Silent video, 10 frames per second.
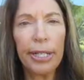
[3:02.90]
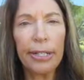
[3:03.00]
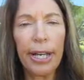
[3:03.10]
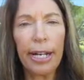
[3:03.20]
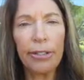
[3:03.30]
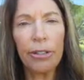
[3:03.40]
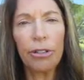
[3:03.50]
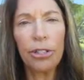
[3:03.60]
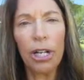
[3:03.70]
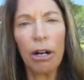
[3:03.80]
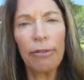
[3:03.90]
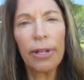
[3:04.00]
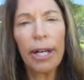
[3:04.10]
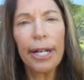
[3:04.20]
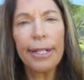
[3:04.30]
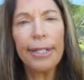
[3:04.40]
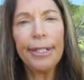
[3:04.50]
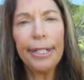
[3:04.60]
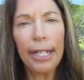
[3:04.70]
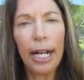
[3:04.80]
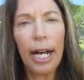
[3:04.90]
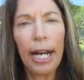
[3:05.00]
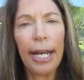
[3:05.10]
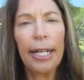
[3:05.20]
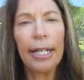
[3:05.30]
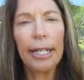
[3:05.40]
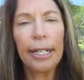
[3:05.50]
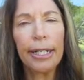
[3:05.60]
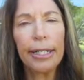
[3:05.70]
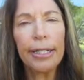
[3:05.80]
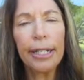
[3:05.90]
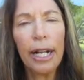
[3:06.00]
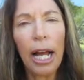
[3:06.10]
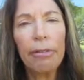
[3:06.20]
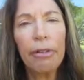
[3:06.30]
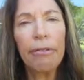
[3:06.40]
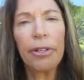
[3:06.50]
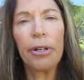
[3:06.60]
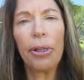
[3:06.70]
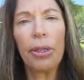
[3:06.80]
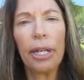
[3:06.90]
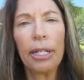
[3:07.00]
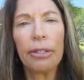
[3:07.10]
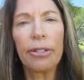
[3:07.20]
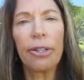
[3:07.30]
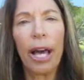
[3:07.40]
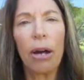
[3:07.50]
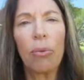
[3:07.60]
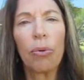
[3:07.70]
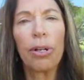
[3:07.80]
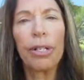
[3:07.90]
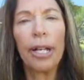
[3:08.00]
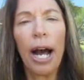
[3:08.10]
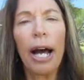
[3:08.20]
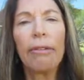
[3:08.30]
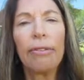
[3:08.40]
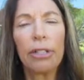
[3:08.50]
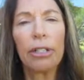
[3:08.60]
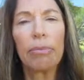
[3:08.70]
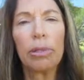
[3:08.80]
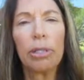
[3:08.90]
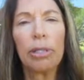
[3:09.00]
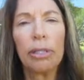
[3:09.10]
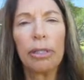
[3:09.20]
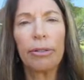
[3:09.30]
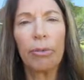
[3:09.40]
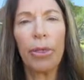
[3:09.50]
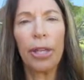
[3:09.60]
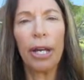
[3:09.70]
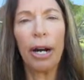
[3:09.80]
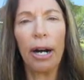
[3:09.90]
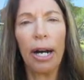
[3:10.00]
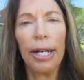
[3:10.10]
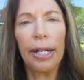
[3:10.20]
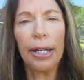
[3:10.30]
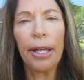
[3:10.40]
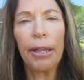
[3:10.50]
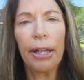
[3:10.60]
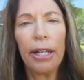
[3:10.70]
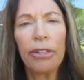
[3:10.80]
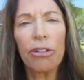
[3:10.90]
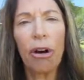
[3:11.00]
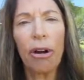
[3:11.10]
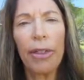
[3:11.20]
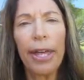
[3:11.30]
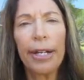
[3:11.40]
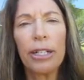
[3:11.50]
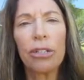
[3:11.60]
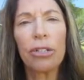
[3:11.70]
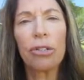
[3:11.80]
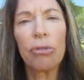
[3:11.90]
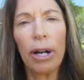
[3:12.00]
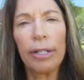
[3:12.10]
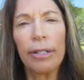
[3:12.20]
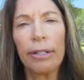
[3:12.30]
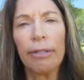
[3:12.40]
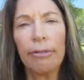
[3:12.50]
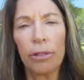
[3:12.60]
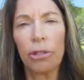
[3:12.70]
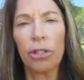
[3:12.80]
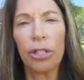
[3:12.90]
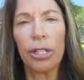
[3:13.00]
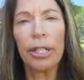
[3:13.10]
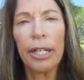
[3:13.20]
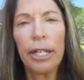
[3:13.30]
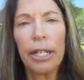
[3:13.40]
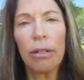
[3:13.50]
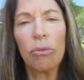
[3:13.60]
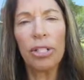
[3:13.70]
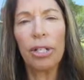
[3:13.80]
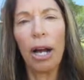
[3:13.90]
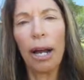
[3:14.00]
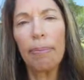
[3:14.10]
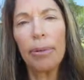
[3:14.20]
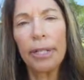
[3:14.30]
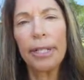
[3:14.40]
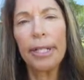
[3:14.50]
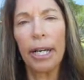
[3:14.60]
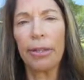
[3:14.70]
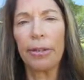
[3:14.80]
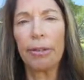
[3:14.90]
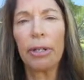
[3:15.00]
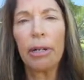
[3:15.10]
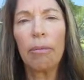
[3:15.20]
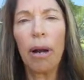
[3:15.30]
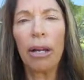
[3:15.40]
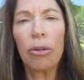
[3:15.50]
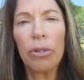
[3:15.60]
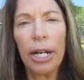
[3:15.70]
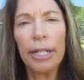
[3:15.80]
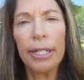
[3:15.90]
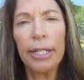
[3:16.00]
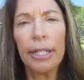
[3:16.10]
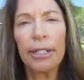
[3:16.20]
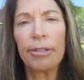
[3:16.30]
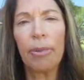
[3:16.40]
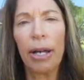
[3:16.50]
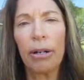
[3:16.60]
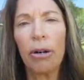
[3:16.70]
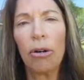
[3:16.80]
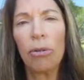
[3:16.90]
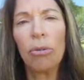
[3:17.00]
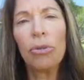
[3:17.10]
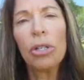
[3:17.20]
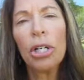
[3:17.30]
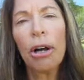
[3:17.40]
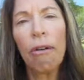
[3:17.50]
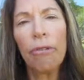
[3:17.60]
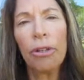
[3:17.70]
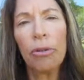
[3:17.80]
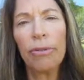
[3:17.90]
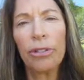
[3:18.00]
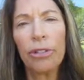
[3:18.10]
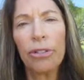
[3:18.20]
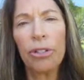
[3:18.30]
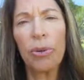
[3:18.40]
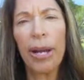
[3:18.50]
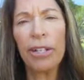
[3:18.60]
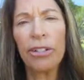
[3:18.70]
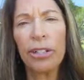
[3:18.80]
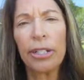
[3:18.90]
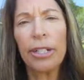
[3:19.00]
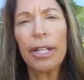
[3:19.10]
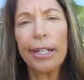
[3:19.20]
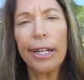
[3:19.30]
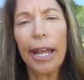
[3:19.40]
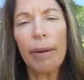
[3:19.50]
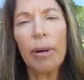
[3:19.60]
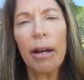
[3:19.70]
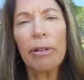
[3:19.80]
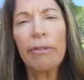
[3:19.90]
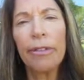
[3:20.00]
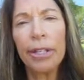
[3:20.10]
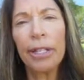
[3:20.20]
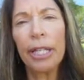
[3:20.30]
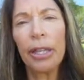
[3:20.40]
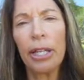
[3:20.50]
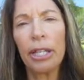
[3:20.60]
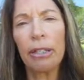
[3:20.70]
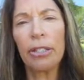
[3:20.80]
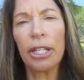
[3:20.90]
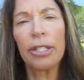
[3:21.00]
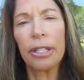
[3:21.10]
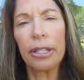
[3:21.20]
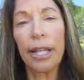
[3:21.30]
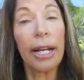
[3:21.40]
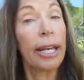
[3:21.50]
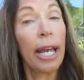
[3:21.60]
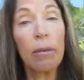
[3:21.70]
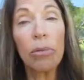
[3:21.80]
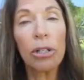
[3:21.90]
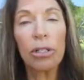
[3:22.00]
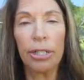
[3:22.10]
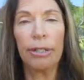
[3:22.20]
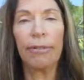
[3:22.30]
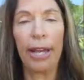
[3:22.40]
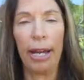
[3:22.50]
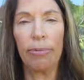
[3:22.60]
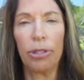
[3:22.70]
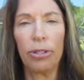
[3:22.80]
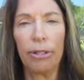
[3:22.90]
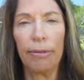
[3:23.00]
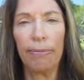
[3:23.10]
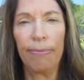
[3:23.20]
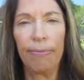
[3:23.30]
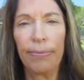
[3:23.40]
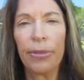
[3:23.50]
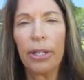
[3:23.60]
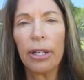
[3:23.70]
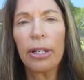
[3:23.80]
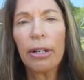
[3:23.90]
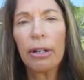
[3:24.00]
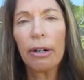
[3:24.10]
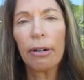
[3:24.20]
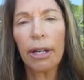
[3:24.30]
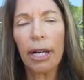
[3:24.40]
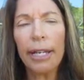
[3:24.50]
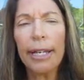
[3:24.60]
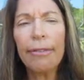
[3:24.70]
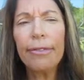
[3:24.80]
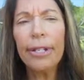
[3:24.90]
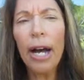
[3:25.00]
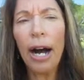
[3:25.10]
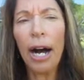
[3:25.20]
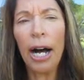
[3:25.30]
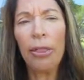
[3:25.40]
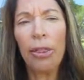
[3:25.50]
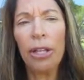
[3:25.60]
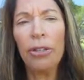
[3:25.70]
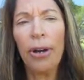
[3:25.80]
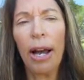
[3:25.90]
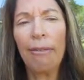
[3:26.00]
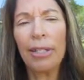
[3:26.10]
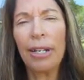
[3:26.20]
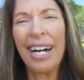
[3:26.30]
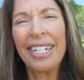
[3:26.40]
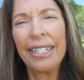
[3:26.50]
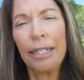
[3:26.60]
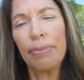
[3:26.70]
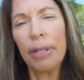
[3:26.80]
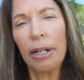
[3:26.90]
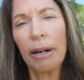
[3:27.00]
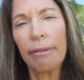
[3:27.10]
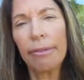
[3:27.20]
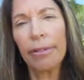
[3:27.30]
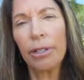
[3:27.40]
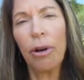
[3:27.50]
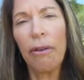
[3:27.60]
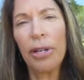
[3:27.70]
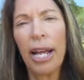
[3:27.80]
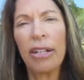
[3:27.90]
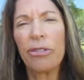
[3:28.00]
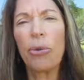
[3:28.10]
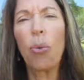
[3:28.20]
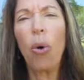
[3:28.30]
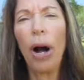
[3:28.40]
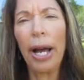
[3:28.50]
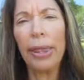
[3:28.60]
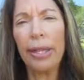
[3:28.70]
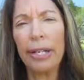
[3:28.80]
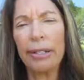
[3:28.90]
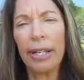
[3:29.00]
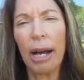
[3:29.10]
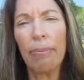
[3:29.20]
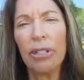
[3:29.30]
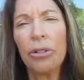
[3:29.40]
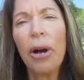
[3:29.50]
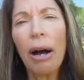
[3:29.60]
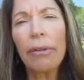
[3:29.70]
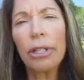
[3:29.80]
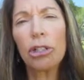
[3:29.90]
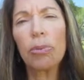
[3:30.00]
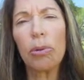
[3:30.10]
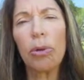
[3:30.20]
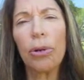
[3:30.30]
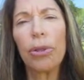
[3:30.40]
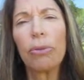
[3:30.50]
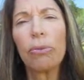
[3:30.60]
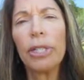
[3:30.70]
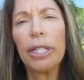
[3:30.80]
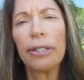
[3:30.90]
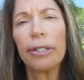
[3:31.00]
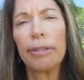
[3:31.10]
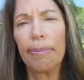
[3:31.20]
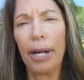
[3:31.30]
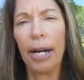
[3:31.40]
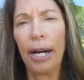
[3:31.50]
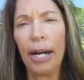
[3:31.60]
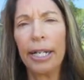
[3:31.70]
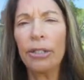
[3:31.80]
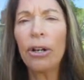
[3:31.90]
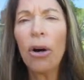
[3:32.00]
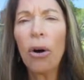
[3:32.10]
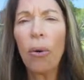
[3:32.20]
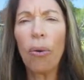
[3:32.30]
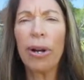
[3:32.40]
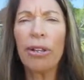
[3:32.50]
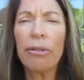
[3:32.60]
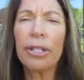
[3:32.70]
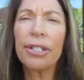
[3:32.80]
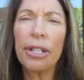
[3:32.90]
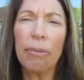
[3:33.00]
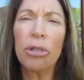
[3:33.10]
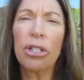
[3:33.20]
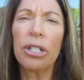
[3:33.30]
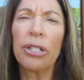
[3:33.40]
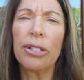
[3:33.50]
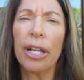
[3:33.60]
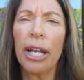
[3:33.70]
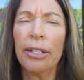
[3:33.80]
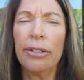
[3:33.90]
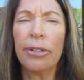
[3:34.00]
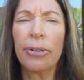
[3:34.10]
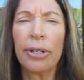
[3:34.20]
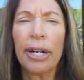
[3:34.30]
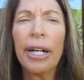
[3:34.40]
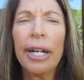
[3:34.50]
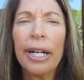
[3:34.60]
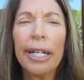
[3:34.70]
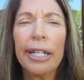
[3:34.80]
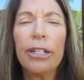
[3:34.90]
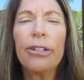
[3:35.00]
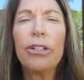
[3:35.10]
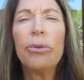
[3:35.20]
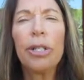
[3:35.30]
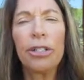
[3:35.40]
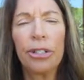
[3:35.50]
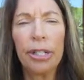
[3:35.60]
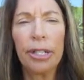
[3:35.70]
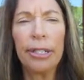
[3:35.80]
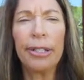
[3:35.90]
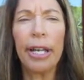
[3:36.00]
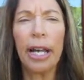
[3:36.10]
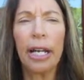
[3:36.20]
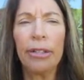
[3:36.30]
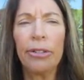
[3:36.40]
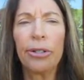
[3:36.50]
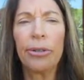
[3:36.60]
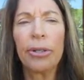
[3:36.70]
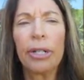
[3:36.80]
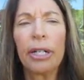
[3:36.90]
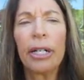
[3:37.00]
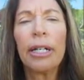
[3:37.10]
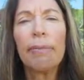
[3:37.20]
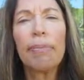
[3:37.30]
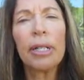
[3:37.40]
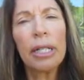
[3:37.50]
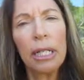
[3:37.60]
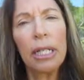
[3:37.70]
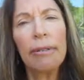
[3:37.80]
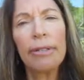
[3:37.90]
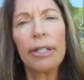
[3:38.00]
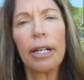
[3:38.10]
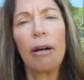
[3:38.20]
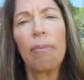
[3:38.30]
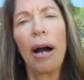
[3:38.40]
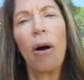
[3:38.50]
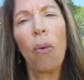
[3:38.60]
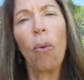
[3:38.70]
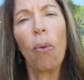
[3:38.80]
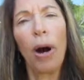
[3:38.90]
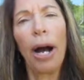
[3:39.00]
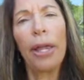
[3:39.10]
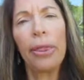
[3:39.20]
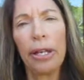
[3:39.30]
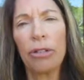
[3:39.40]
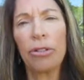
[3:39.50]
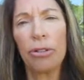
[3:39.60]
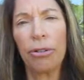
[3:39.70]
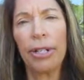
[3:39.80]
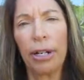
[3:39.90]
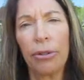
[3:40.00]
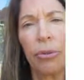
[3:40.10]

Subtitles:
is ask yourself, did I reveal things that were not visible with the eye? That is, are they a constructed version in which I put together my own ideas, my own view of the situation? Am I revealing things that a camera couldn't have captured? Okay, if not, then you haven't gone deep enough. You haven't asked why things happened. You haven't explored the reasons behind, or your assumptions and your intuitions and your beliefs about why things turned out